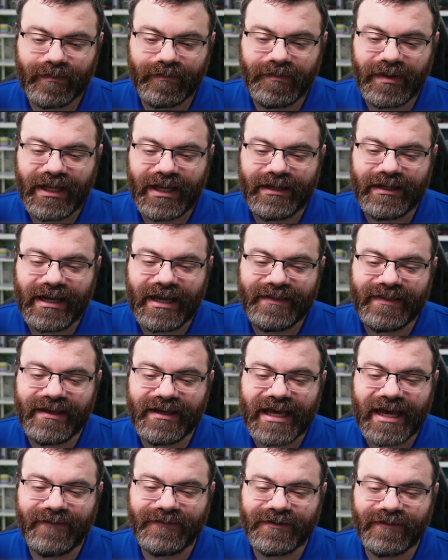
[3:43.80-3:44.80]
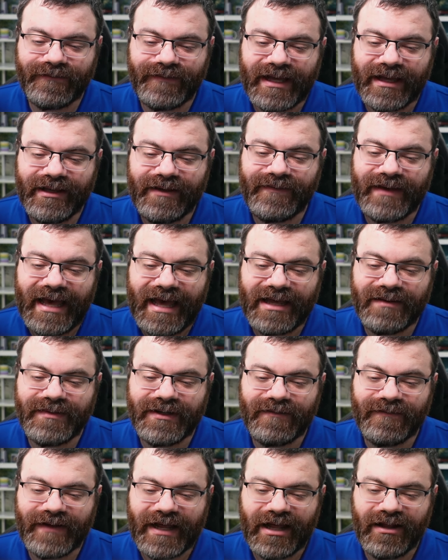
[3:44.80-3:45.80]
But I think after valve, if it had
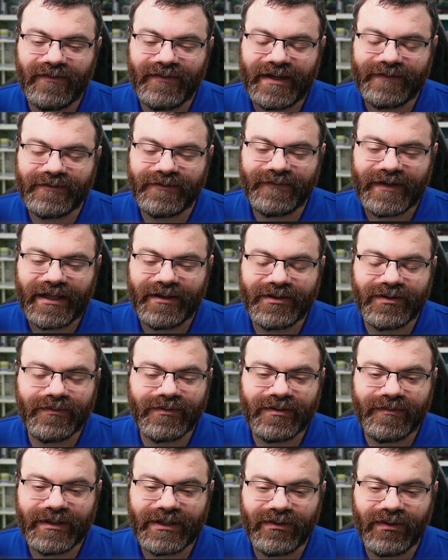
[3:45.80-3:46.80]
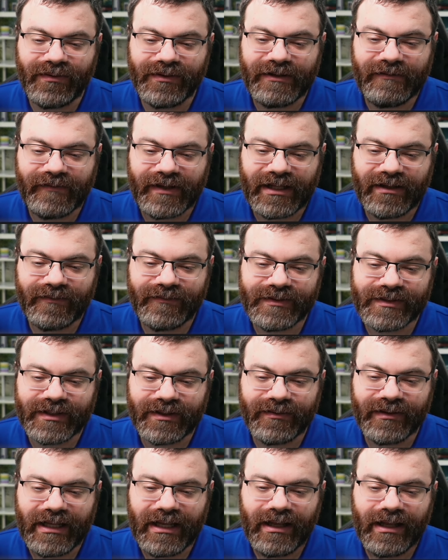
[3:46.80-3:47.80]
been valve, after value would have been only valve.
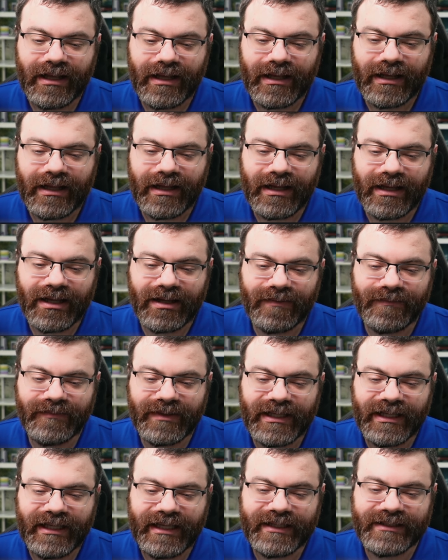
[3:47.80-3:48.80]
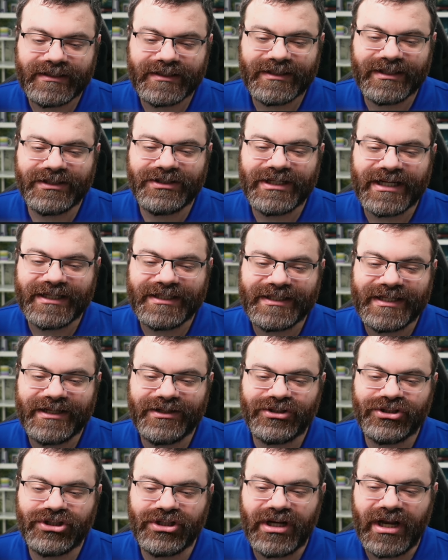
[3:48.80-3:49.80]
So um, it's
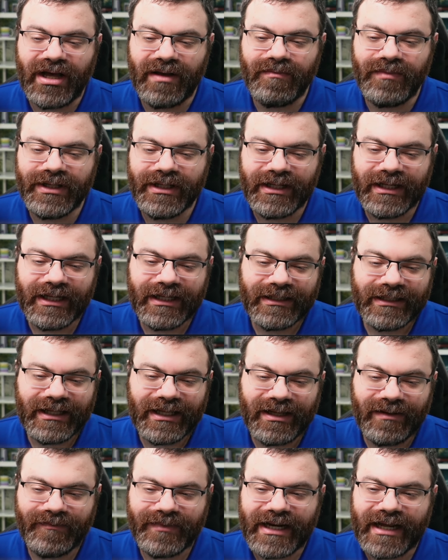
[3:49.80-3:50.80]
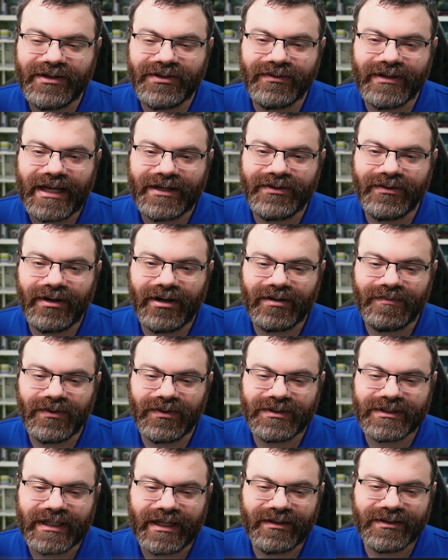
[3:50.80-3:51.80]
suggesting schlub, um, but I do I do hard
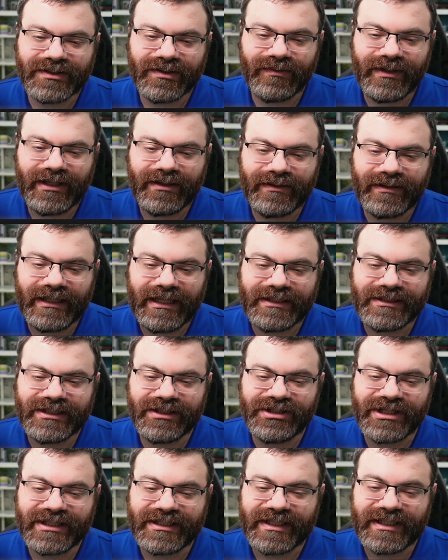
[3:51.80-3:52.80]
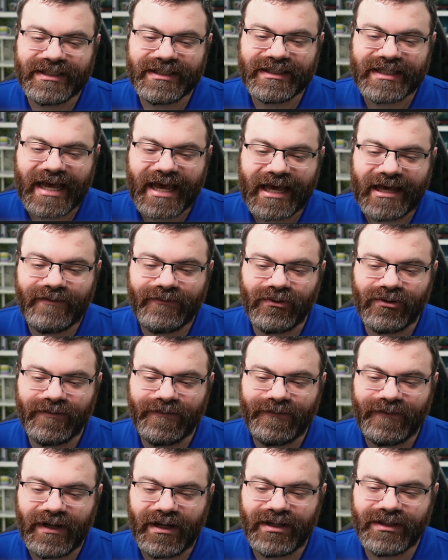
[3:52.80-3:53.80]
mode style. So it, it's suggesting salve or
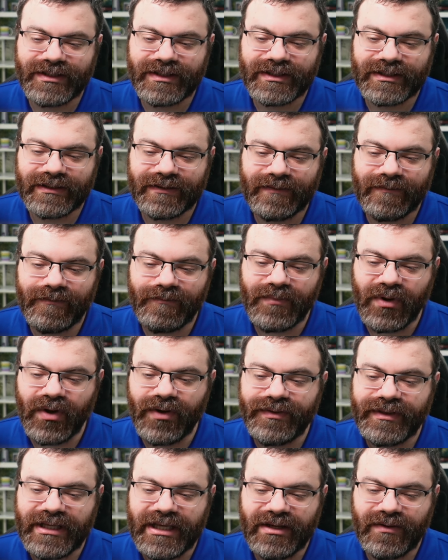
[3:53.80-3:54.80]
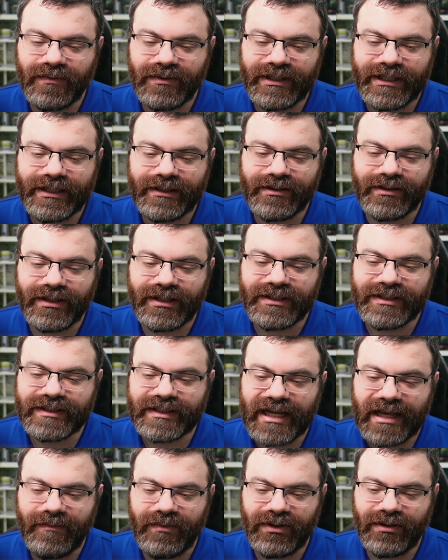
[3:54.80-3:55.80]
false, both equally good.
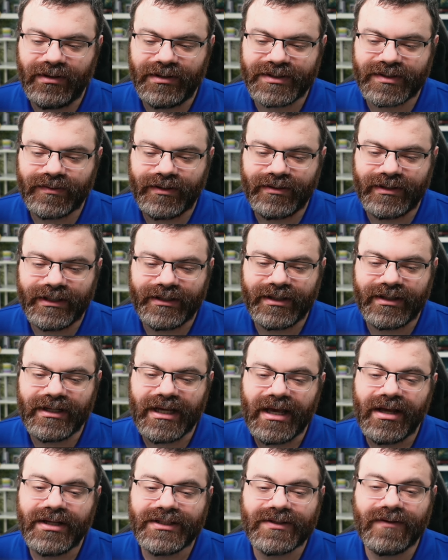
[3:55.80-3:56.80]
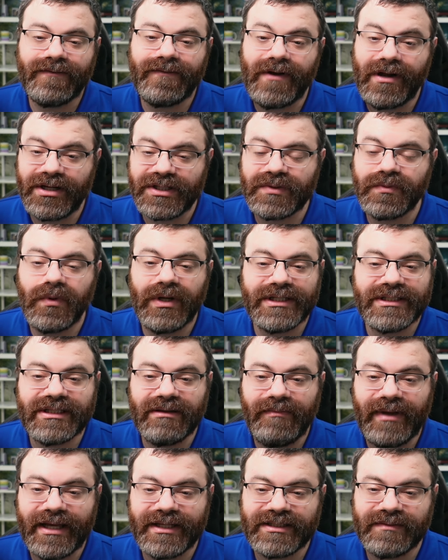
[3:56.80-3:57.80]
Sable also equally good. So false was
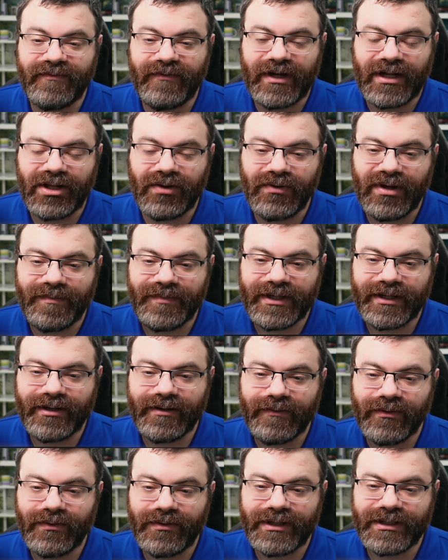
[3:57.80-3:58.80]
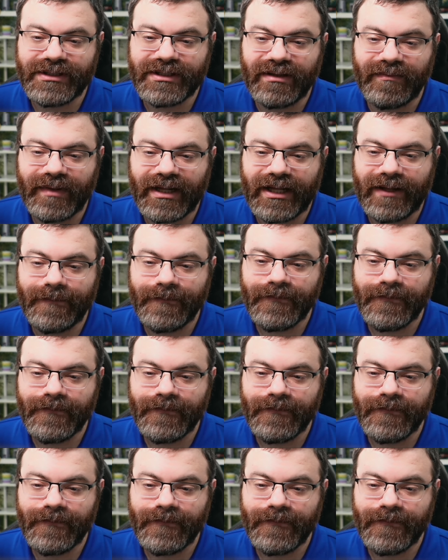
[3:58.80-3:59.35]
the best follow up here, according to the bot.